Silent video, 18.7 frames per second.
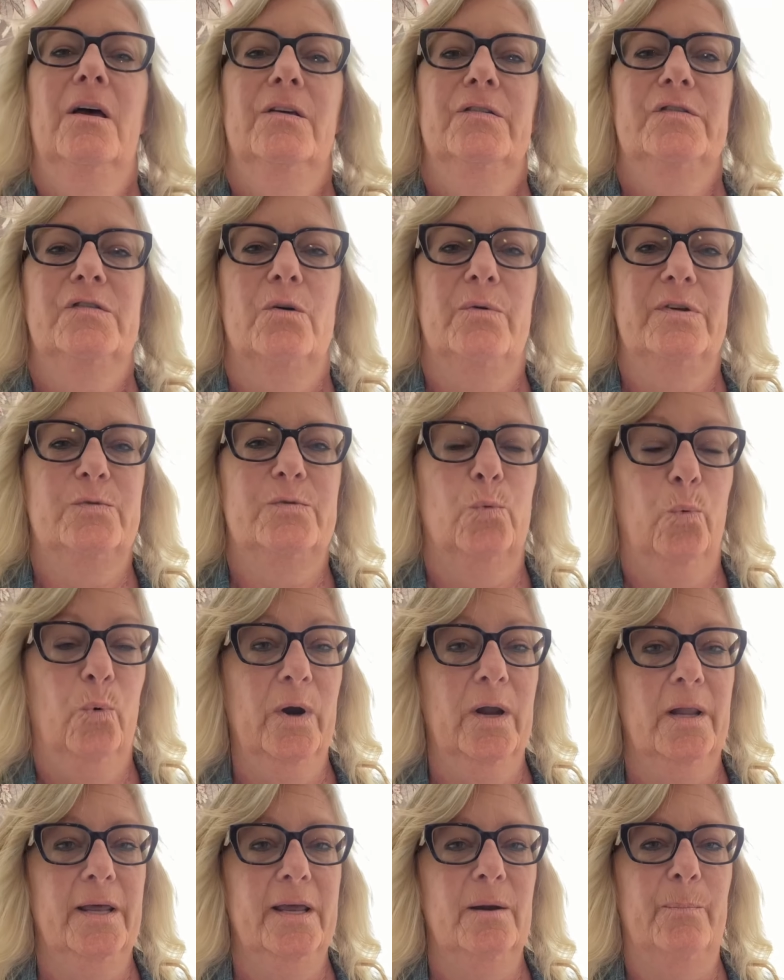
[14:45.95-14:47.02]
So it's
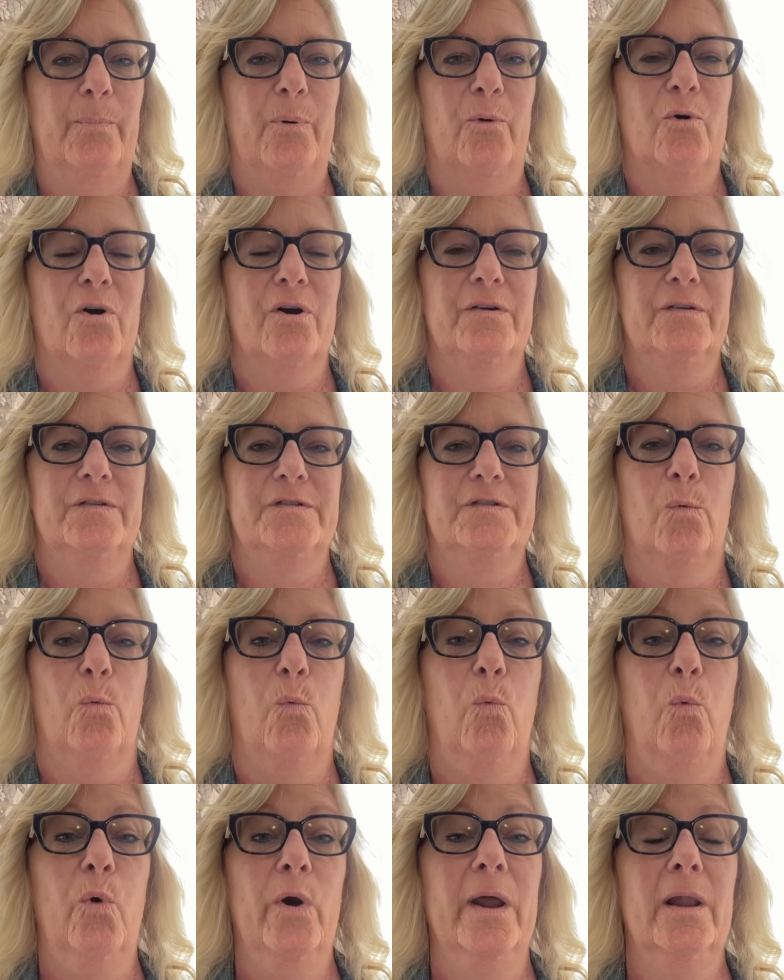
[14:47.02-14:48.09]
really important to
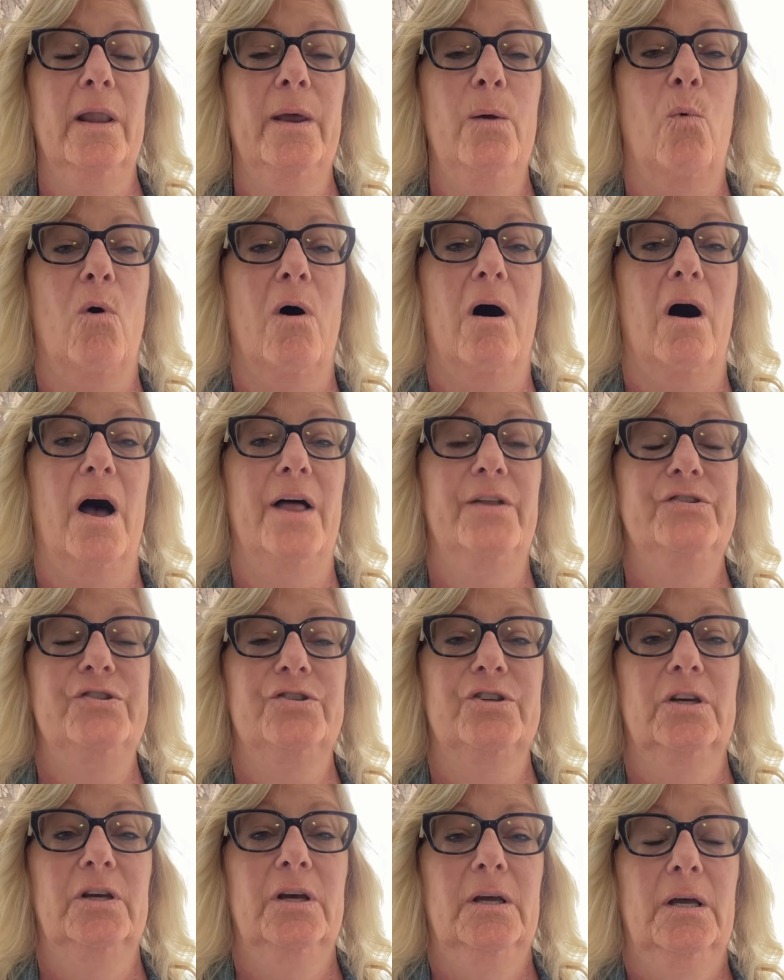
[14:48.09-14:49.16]
really
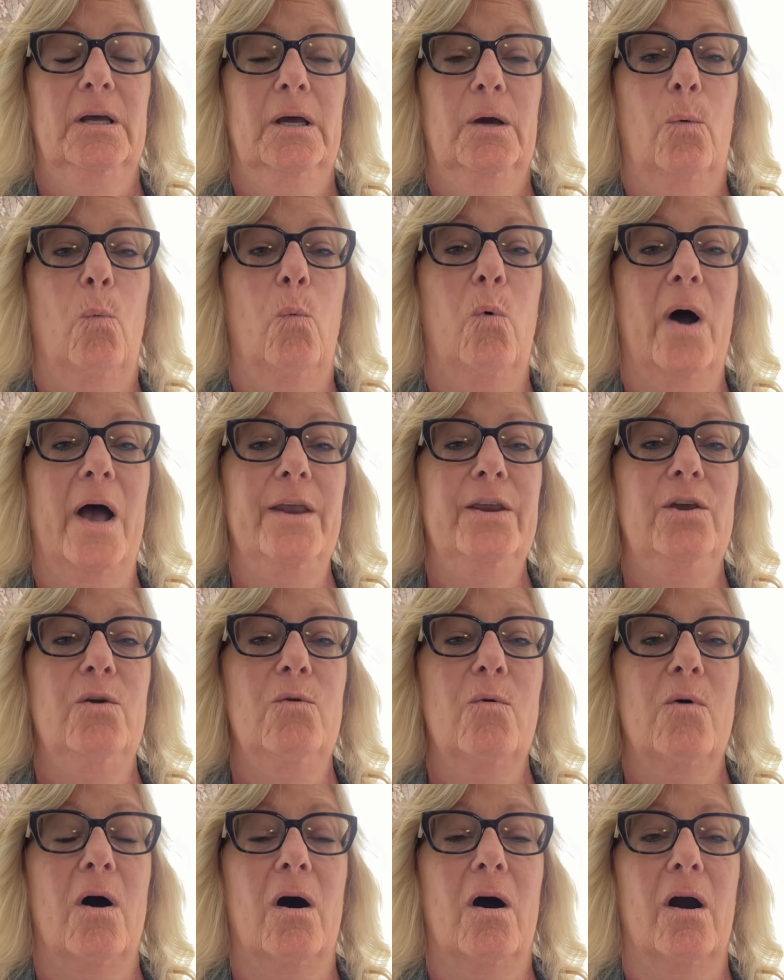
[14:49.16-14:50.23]
watch what
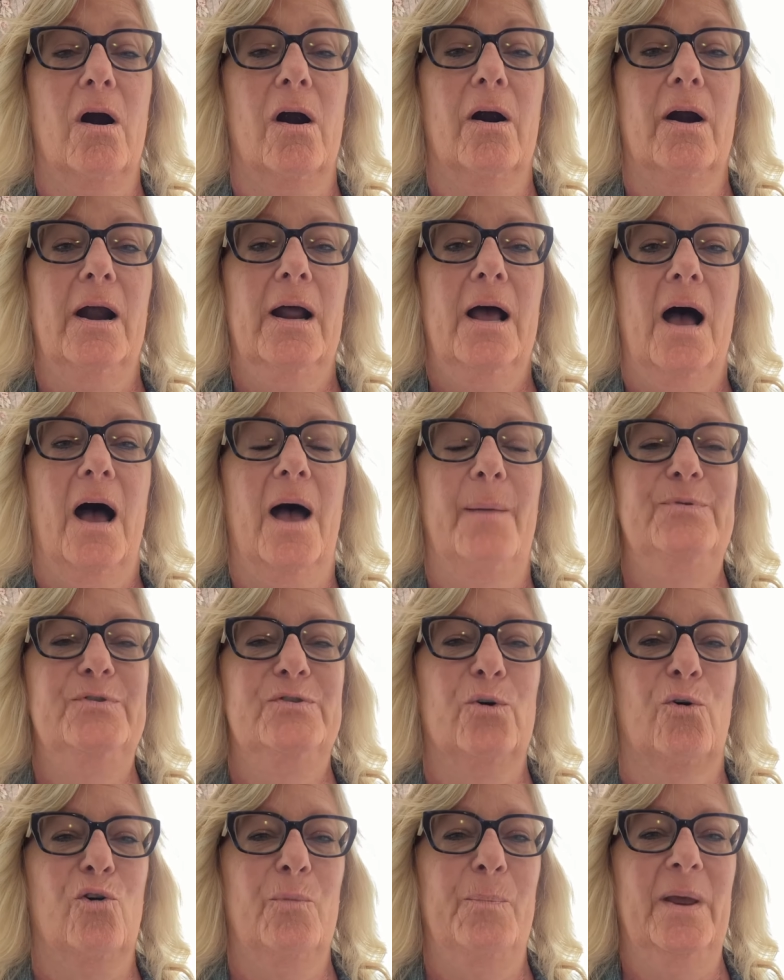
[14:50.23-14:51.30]
you are
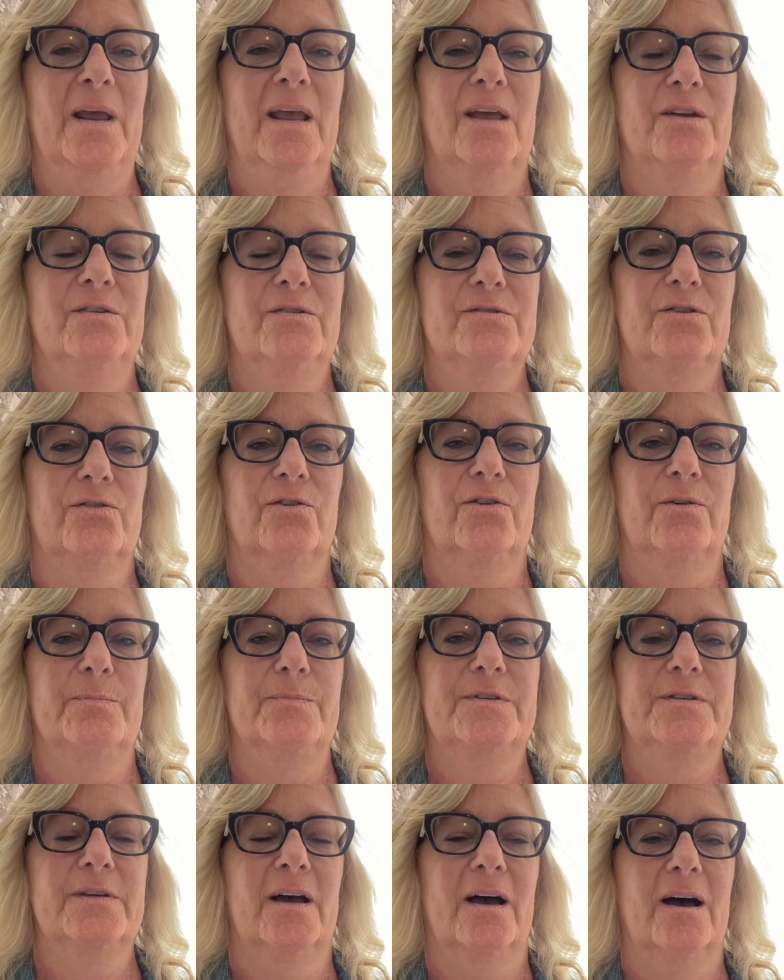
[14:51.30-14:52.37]
absorbing in
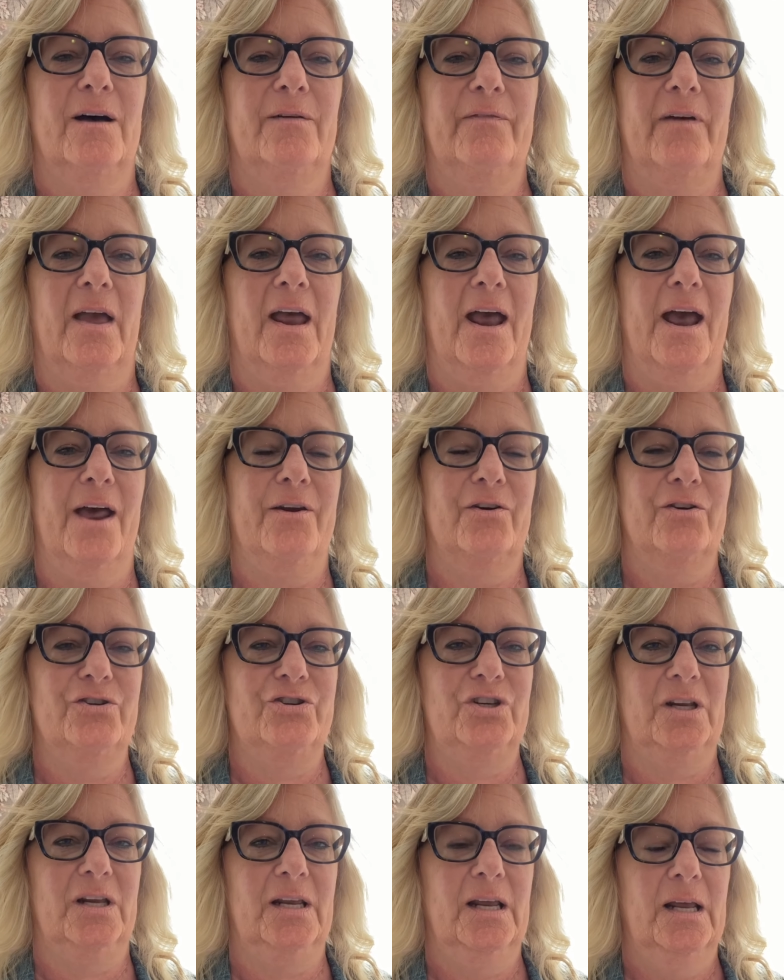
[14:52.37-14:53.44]
terms of
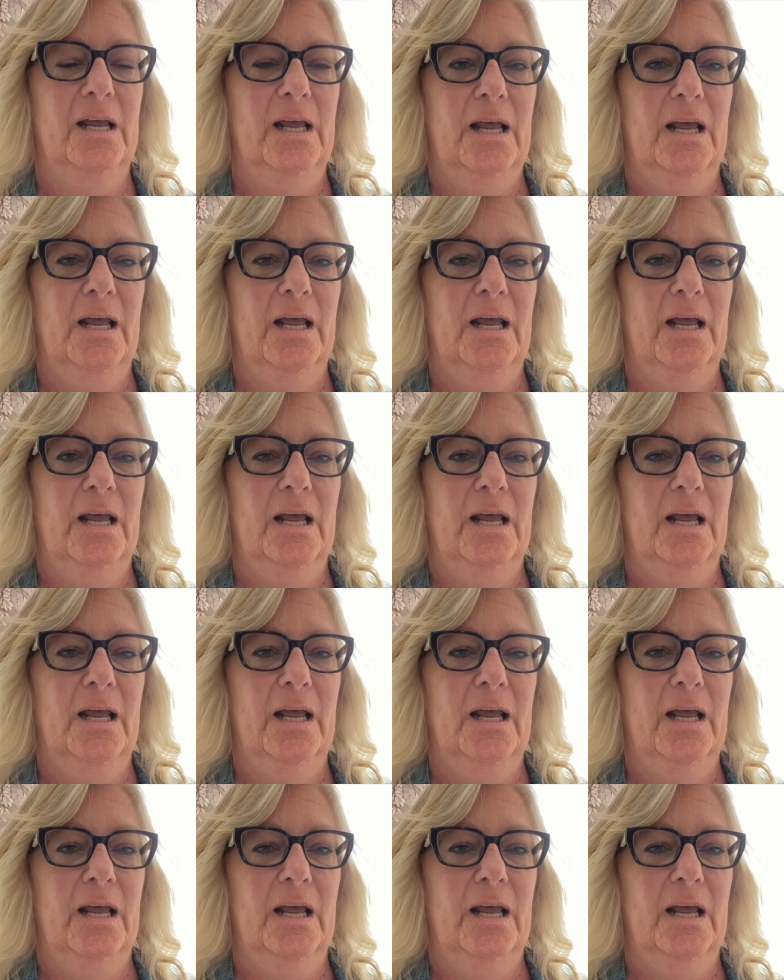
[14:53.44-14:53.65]
energy.